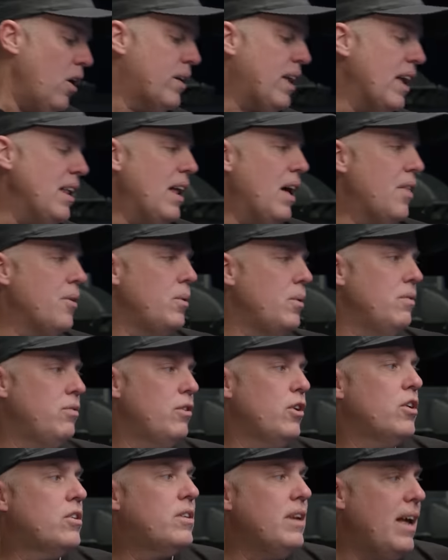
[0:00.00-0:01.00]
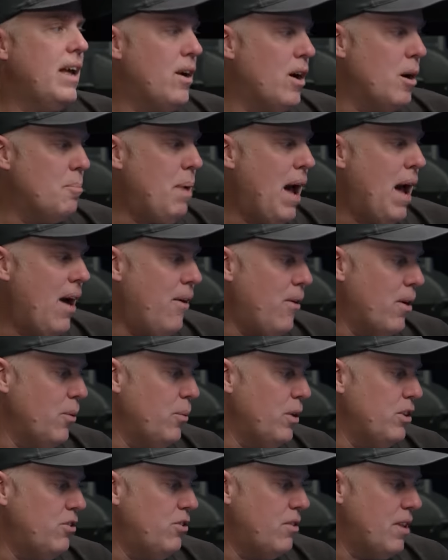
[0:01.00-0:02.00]
Okay, now that we've looked at our power,
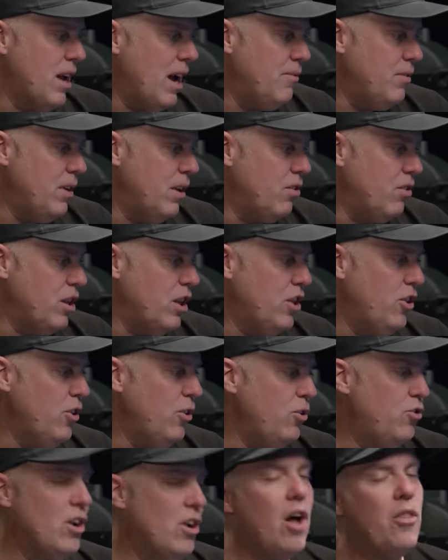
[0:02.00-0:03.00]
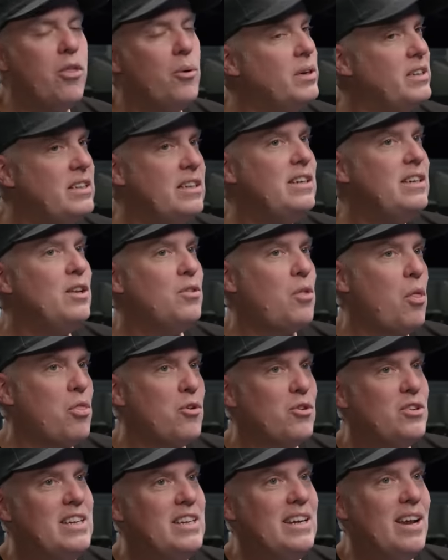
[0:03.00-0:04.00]
which is obviously huge, although it didn't hit the
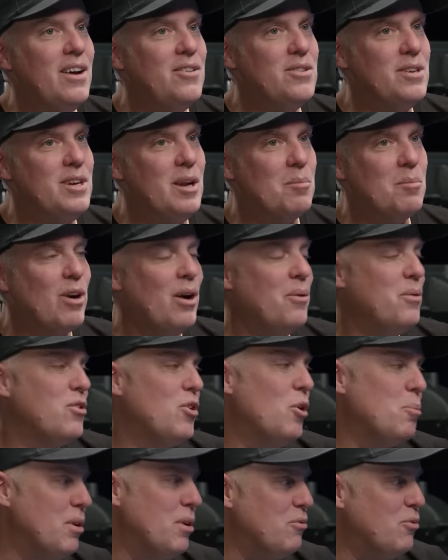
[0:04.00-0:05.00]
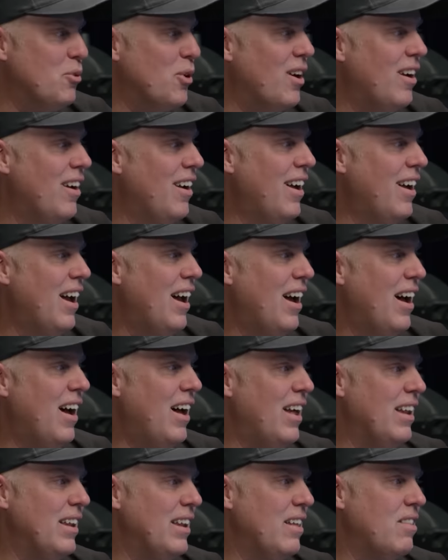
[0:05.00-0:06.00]
1,300 number I was hoping for,
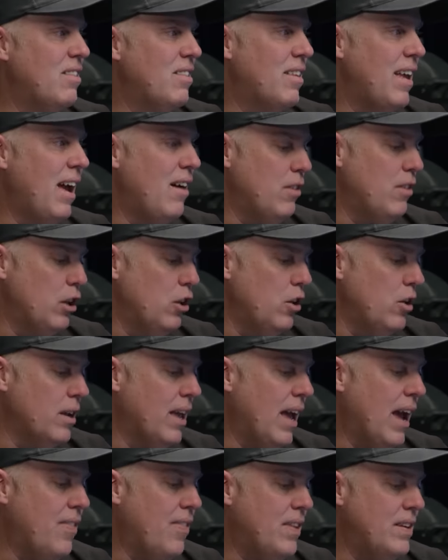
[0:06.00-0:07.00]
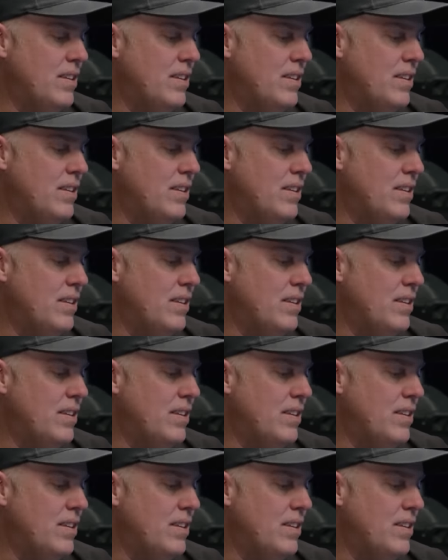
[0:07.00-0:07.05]
uh, let's have a look at